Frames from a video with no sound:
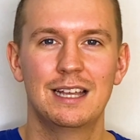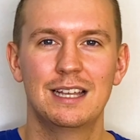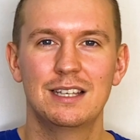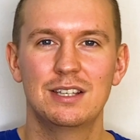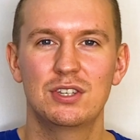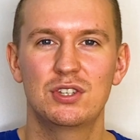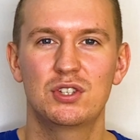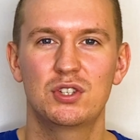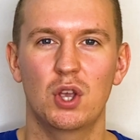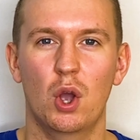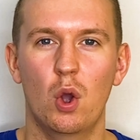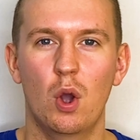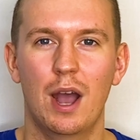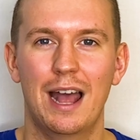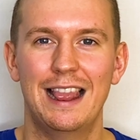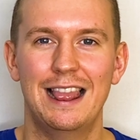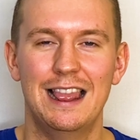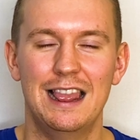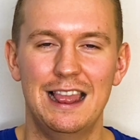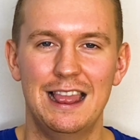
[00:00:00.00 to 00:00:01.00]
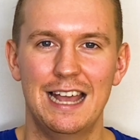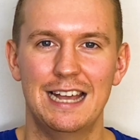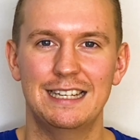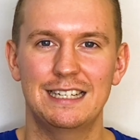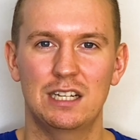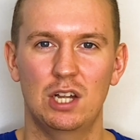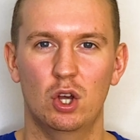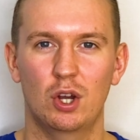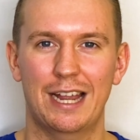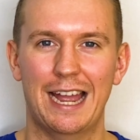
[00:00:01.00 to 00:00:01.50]
So let's
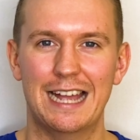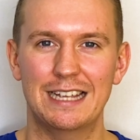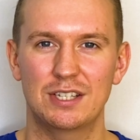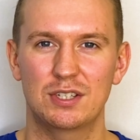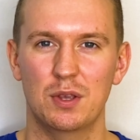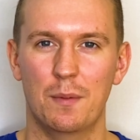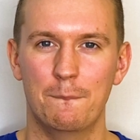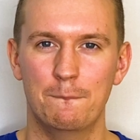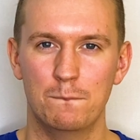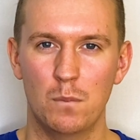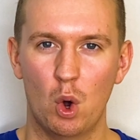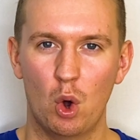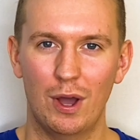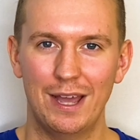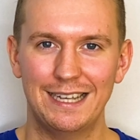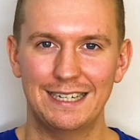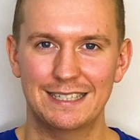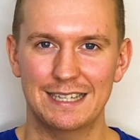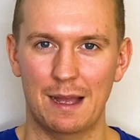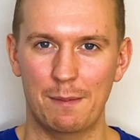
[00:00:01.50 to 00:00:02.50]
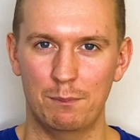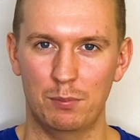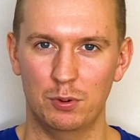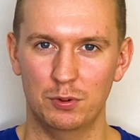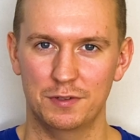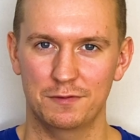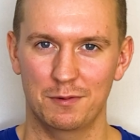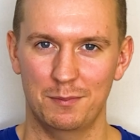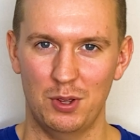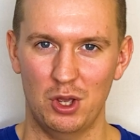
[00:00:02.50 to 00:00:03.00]
look at some more examples
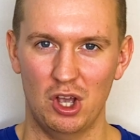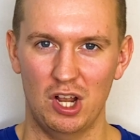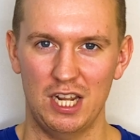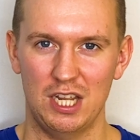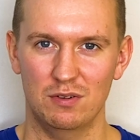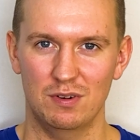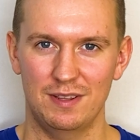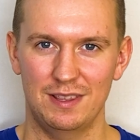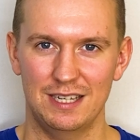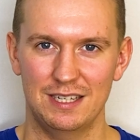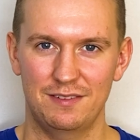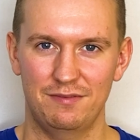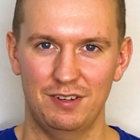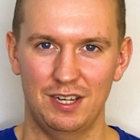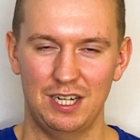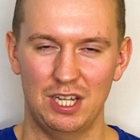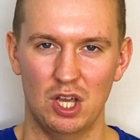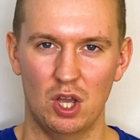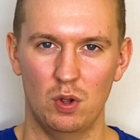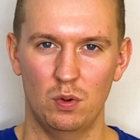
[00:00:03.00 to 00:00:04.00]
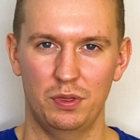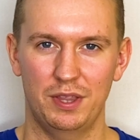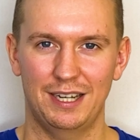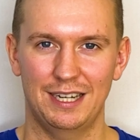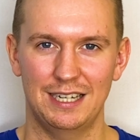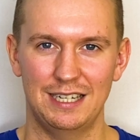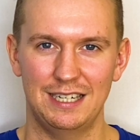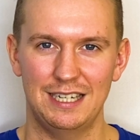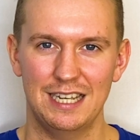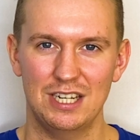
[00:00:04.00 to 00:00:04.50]
from earlier in this video, the
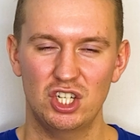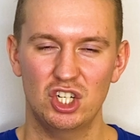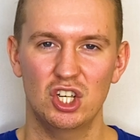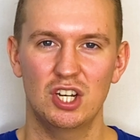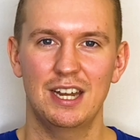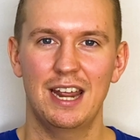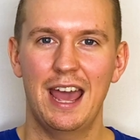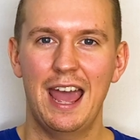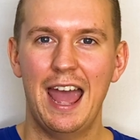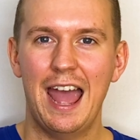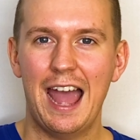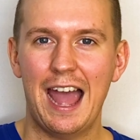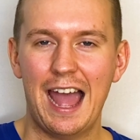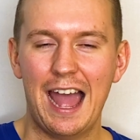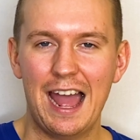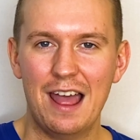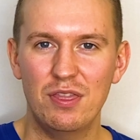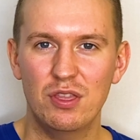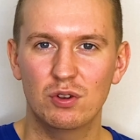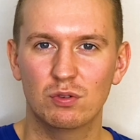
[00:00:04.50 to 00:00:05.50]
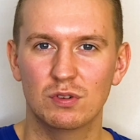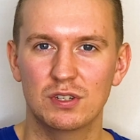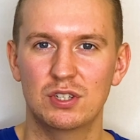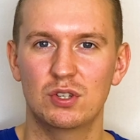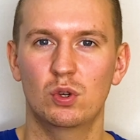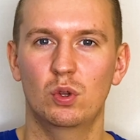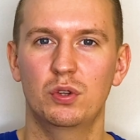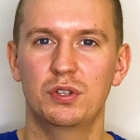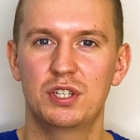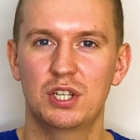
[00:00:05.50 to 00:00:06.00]
condition and the
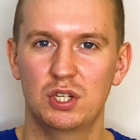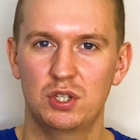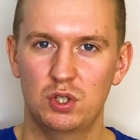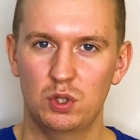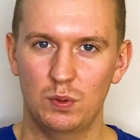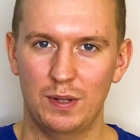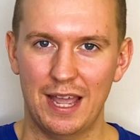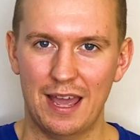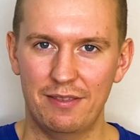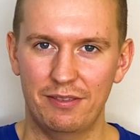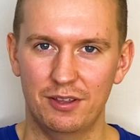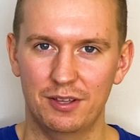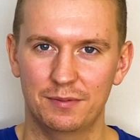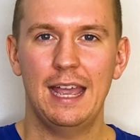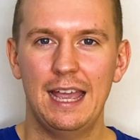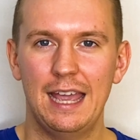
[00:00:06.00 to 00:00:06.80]
result together.